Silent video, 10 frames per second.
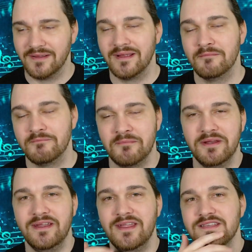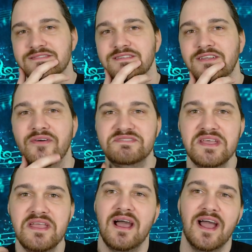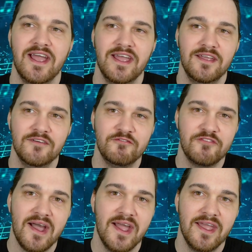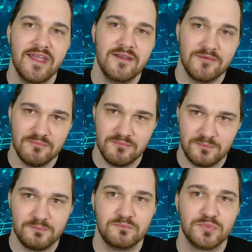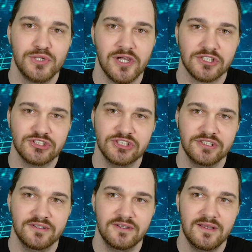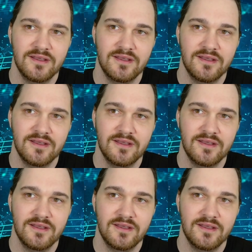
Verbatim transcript: I, I mean, I guess, you know, I say hi fi production.